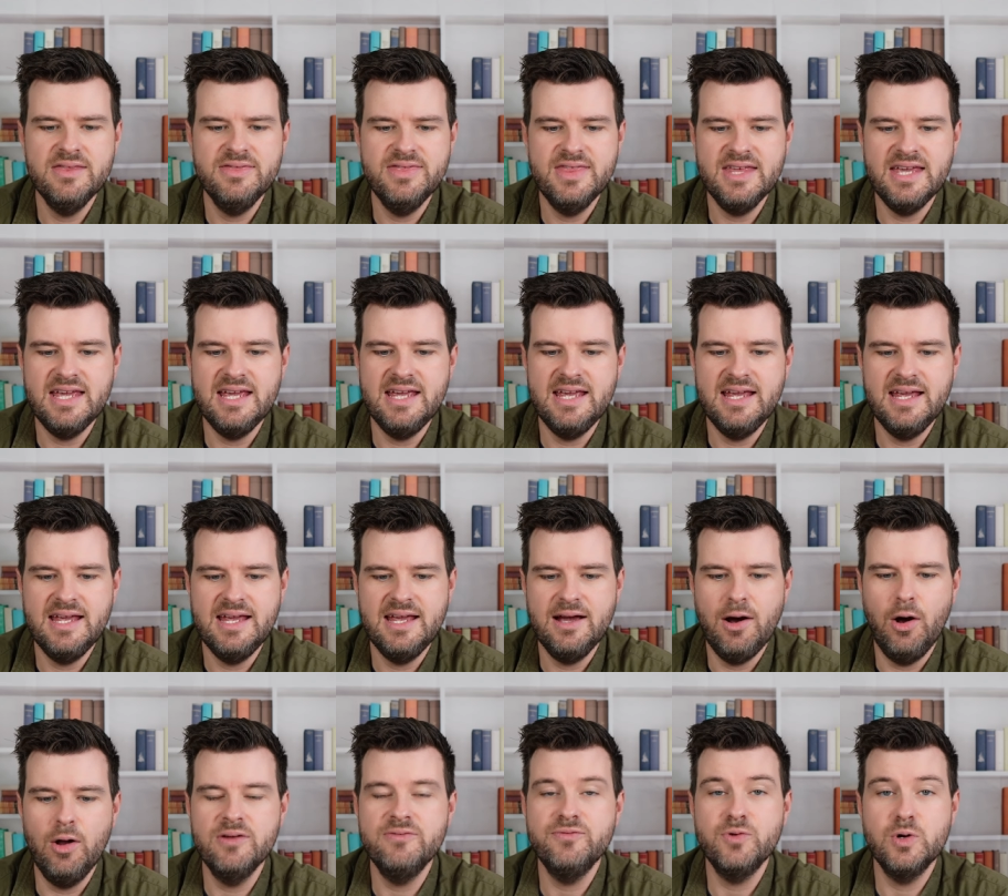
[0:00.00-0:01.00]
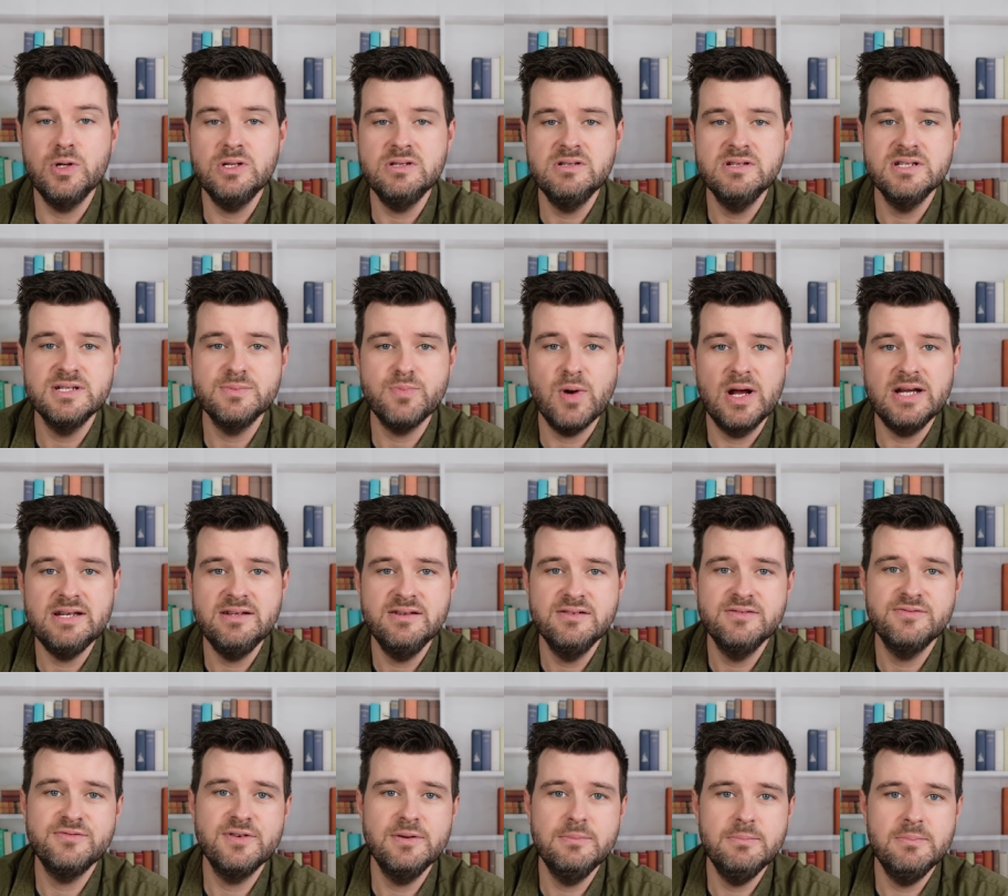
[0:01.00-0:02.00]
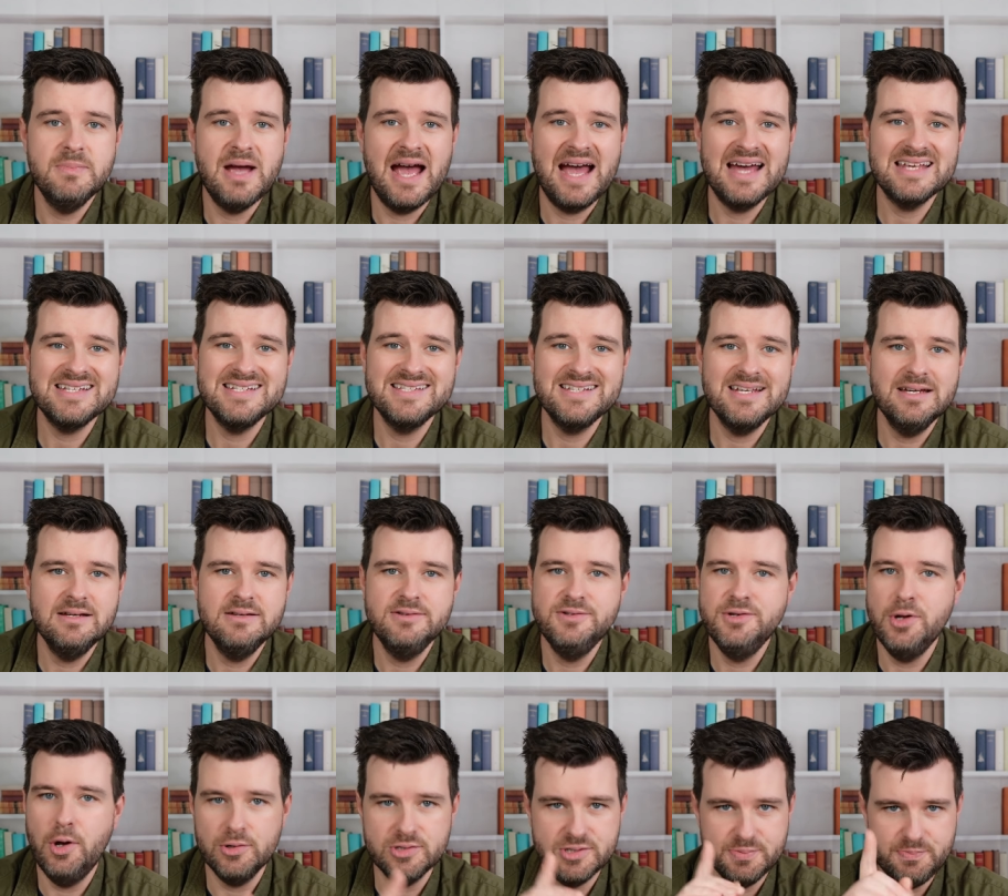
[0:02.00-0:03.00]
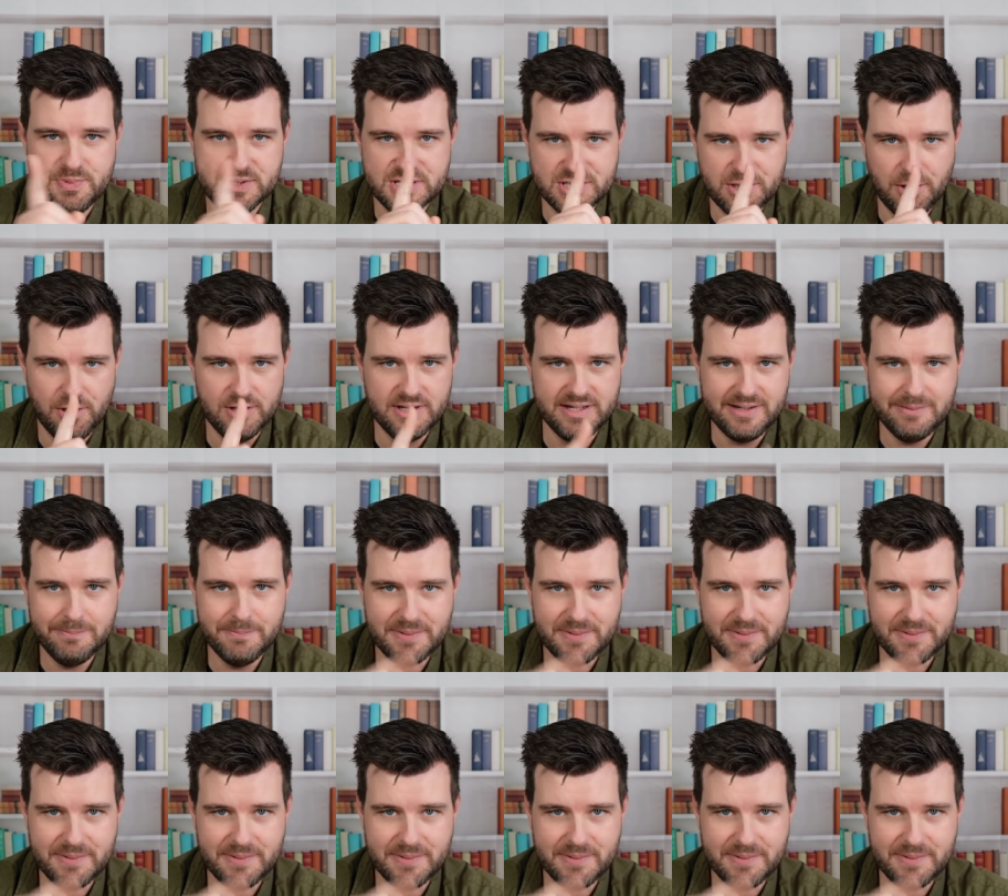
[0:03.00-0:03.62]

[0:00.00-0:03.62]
the olive oil spread from Asda, not Bertolli,